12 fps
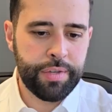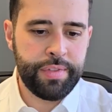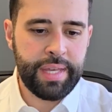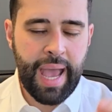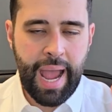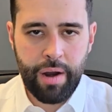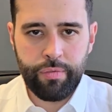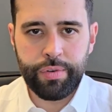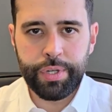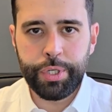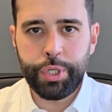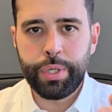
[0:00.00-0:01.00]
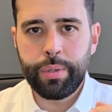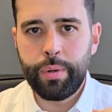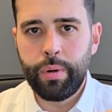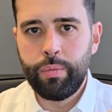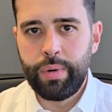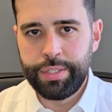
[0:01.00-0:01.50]
of the average
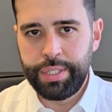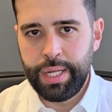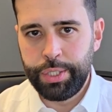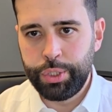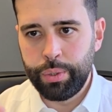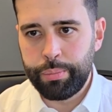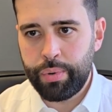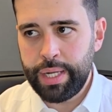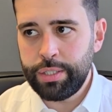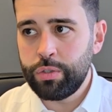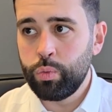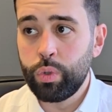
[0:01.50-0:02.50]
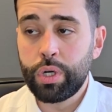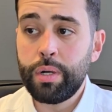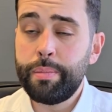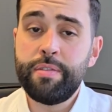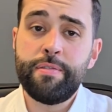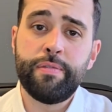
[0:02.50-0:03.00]
residential price, we're going
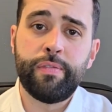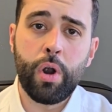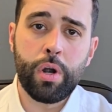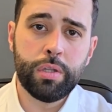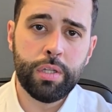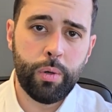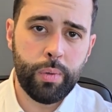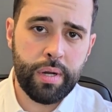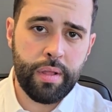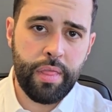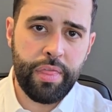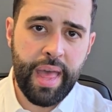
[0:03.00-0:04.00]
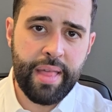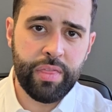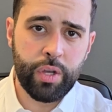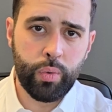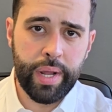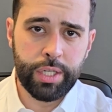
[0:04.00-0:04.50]
to be far lower than
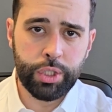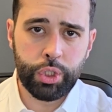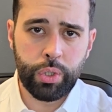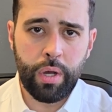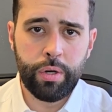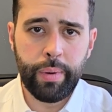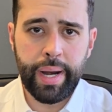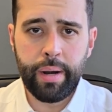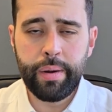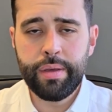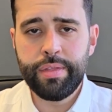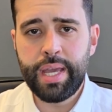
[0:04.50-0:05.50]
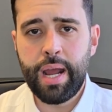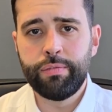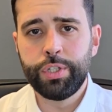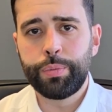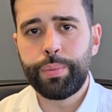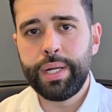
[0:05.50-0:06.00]
the greater Toronto area. The
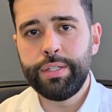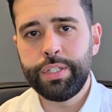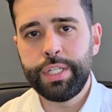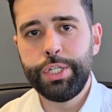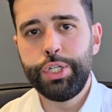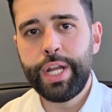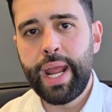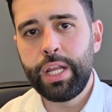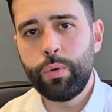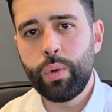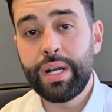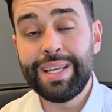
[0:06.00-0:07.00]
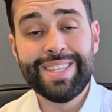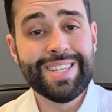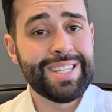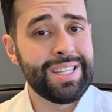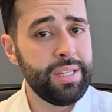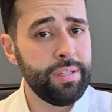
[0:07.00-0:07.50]
average price in January in the
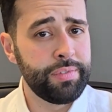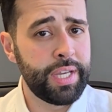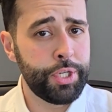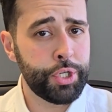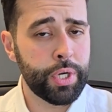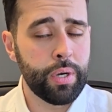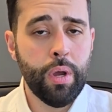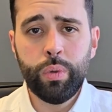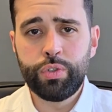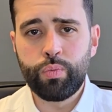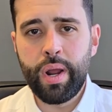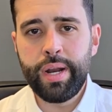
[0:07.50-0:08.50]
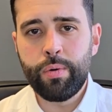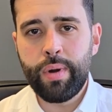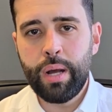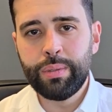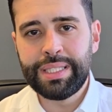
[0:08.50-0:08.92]
city of Kitchener was right around